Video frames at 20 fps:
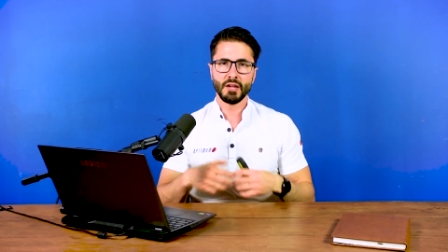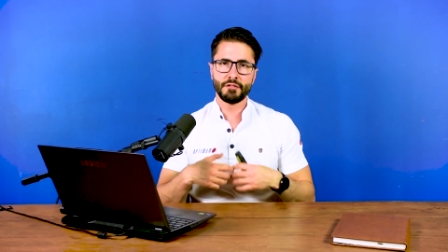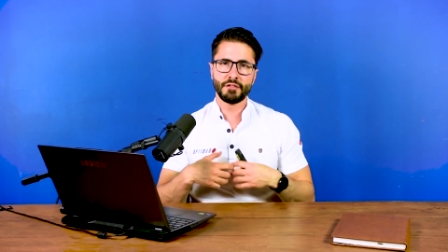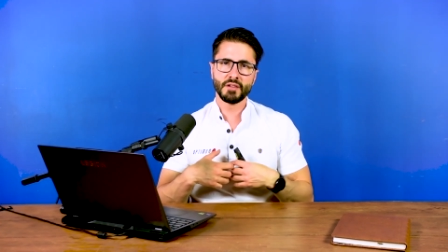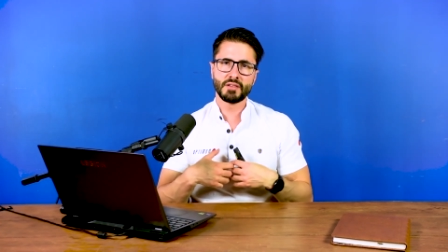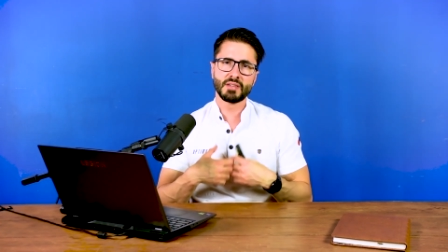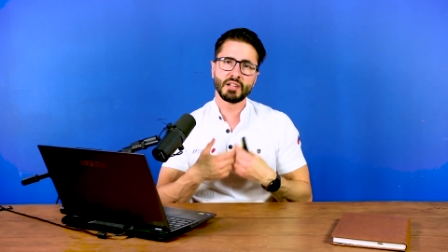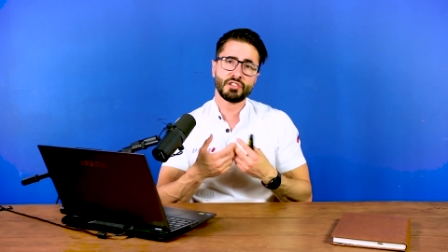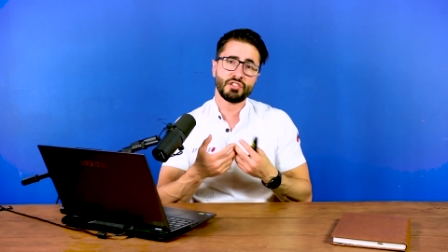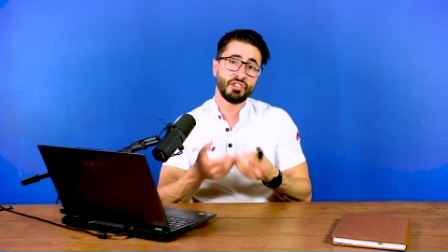If
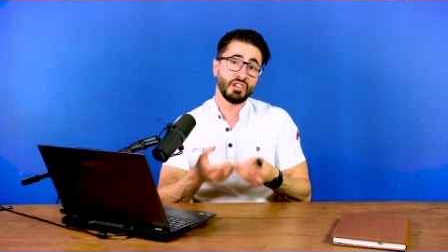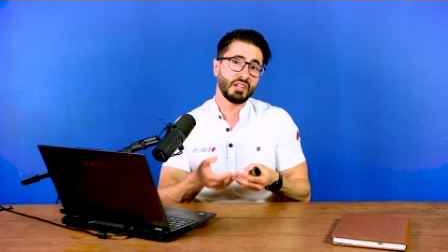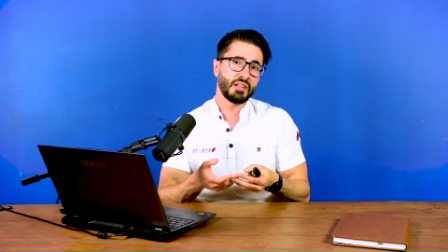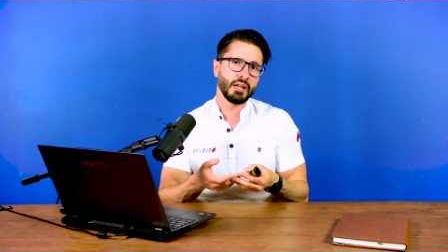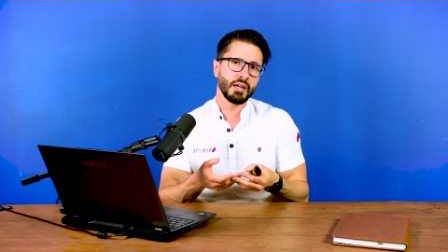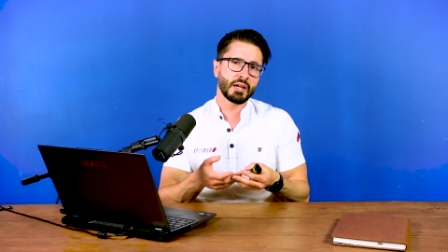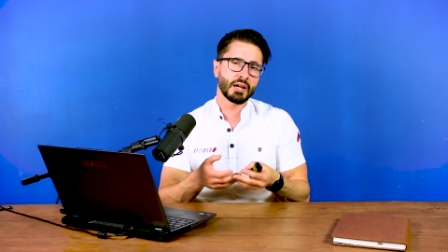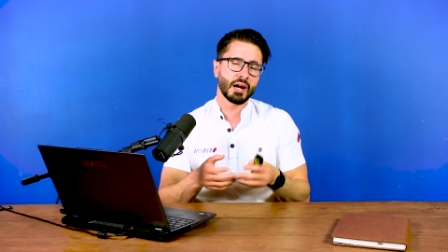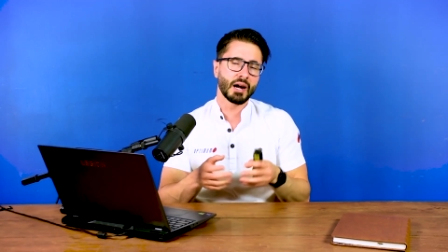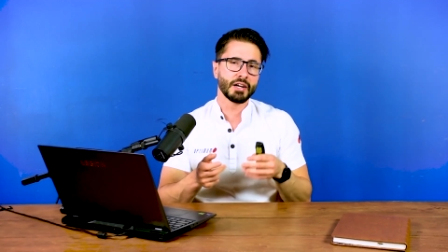it's a
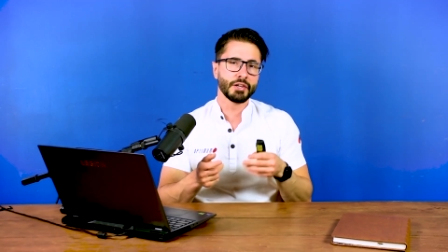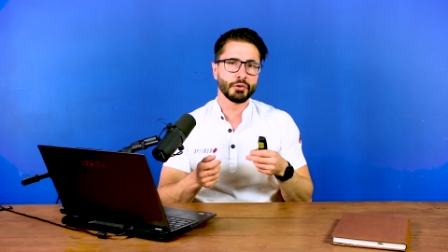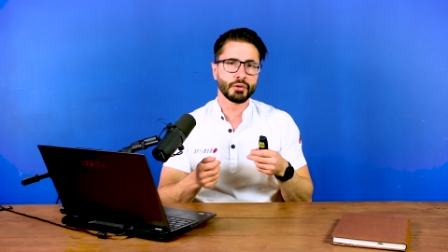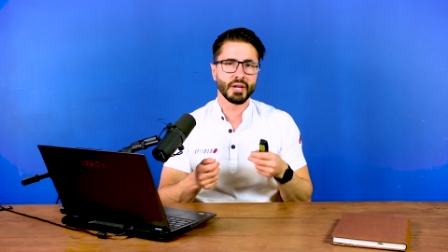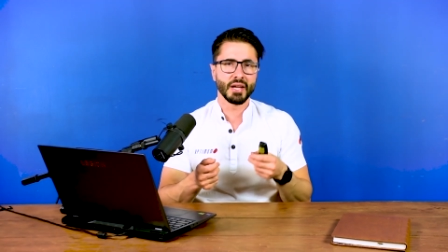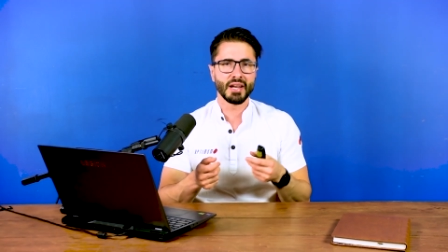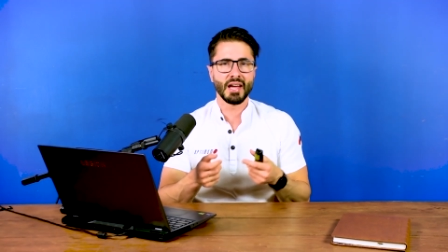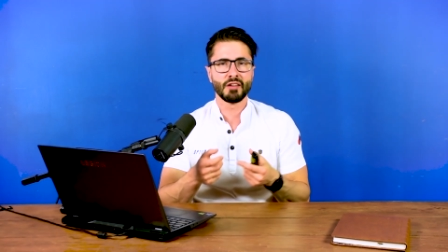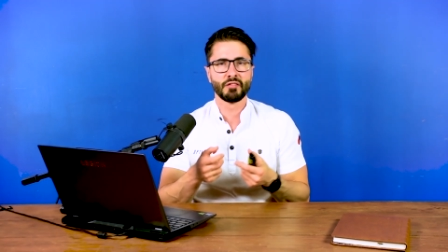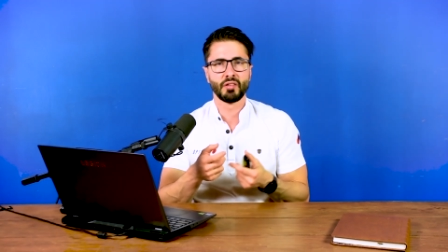GT car, you
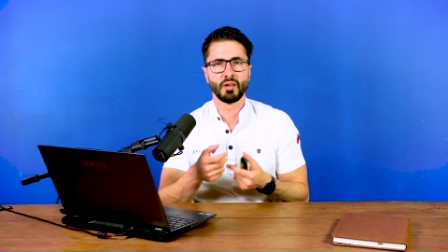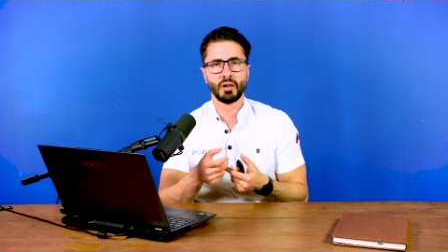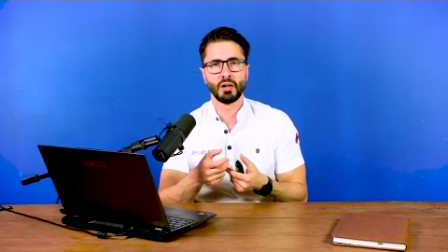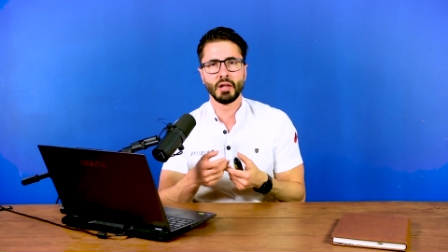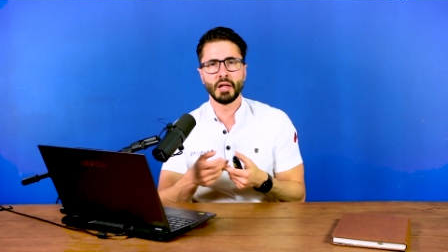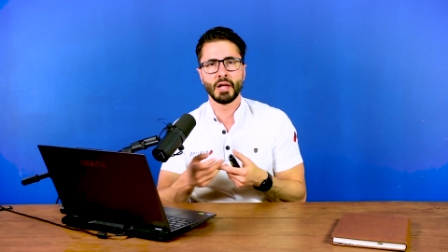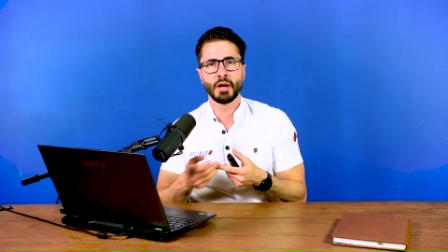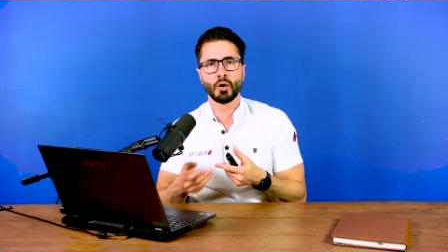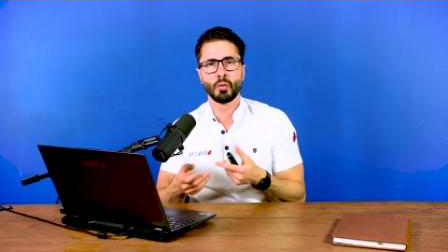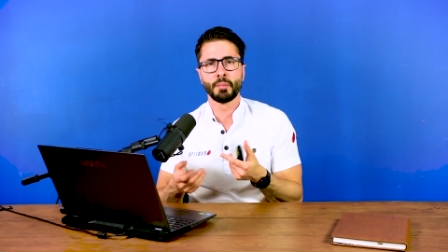can have a
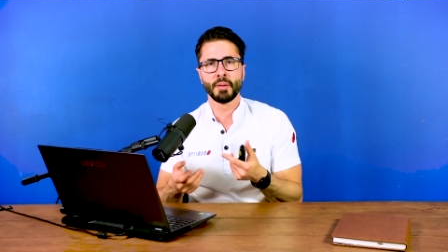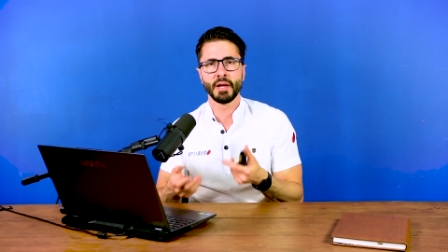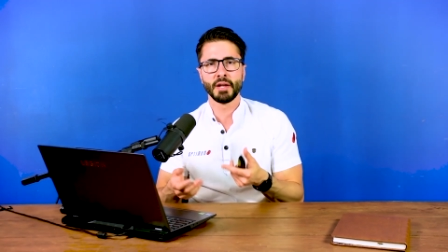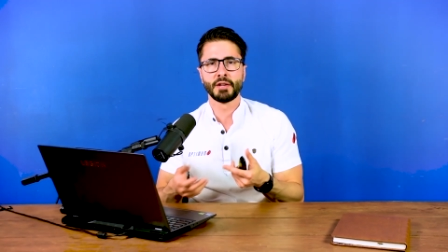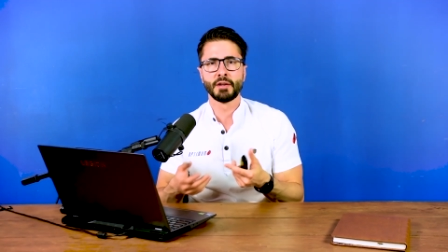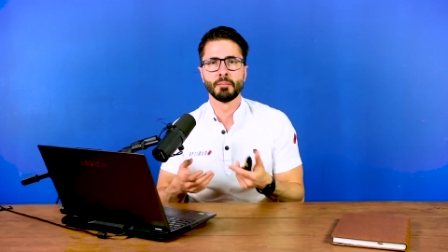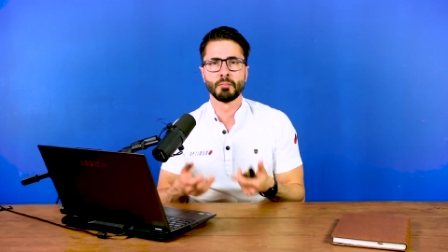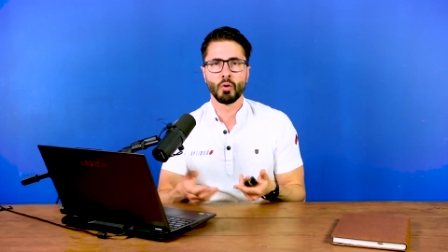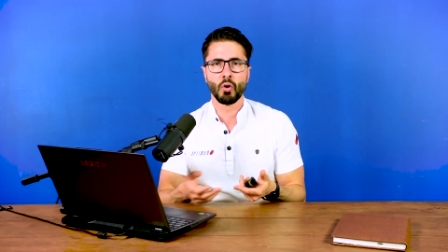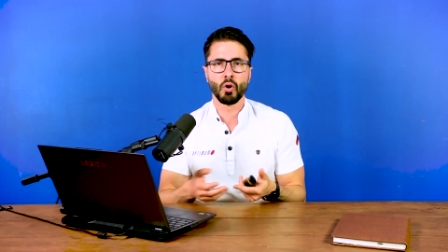little
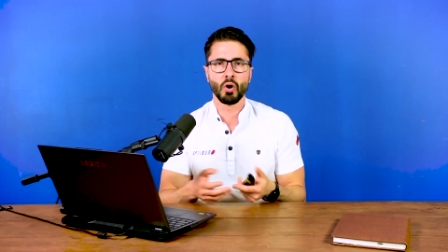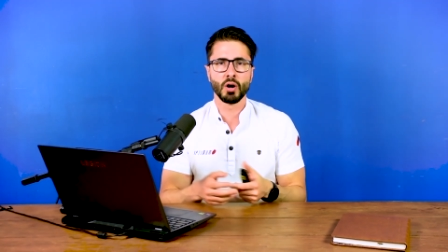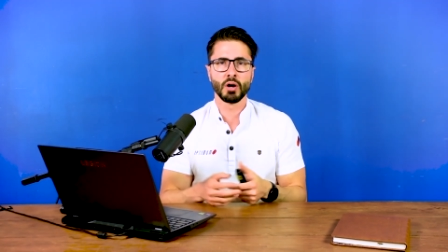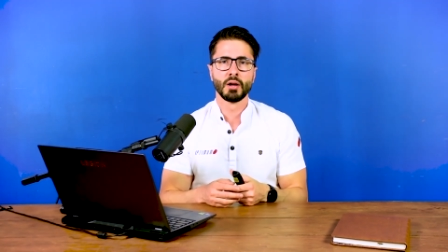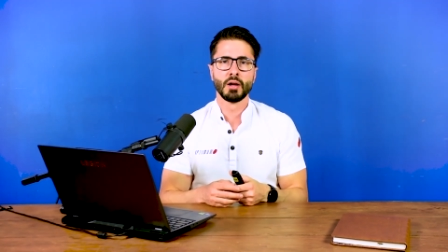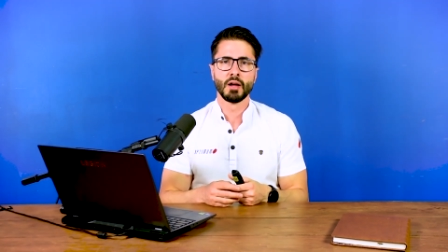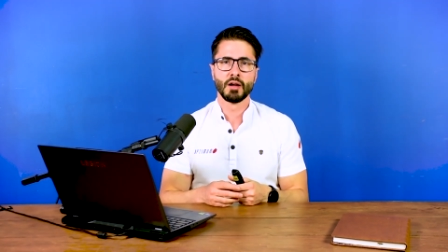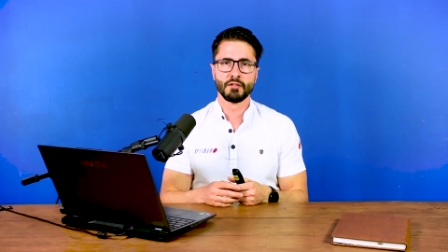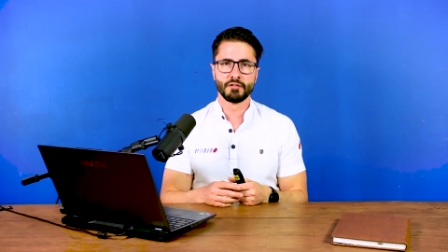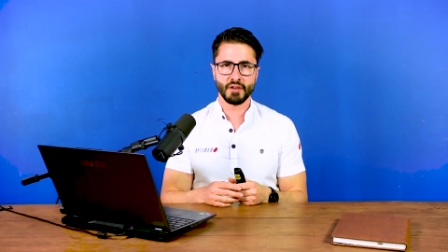bit more
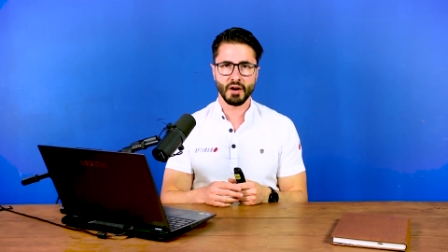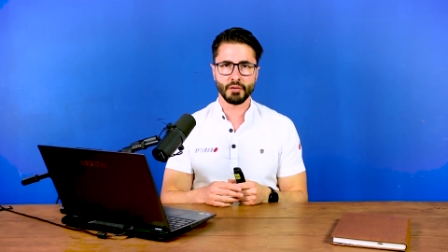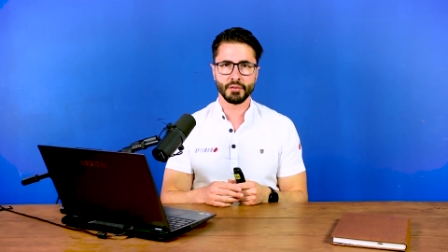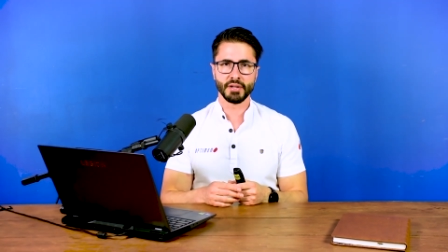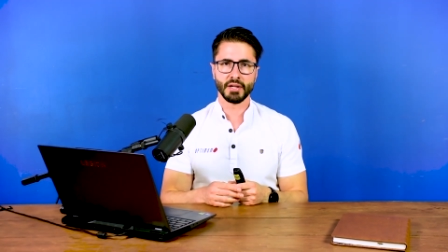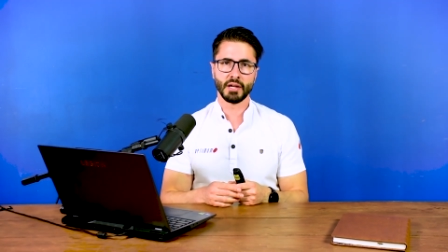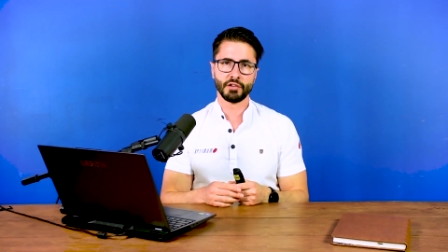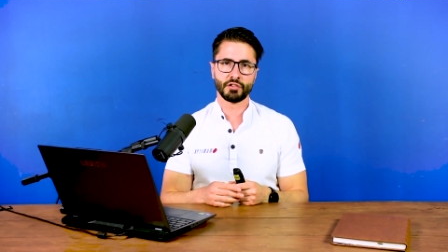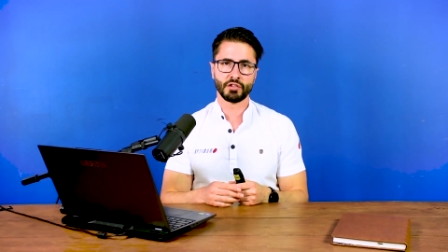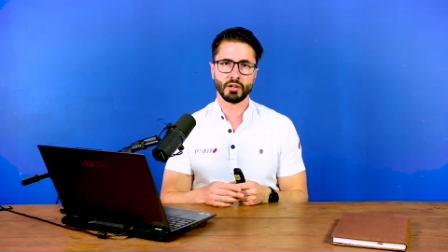
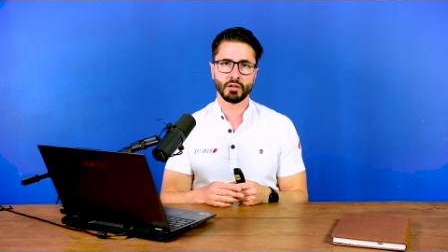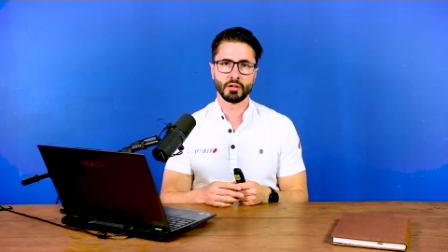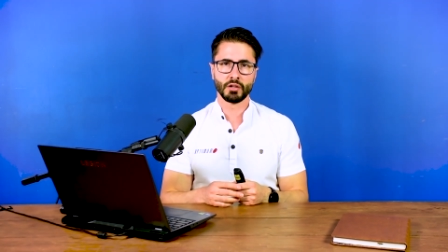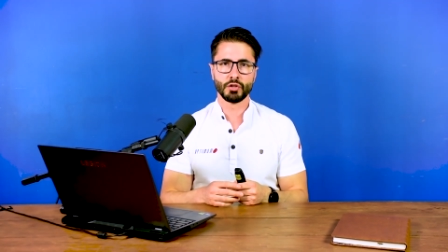variation.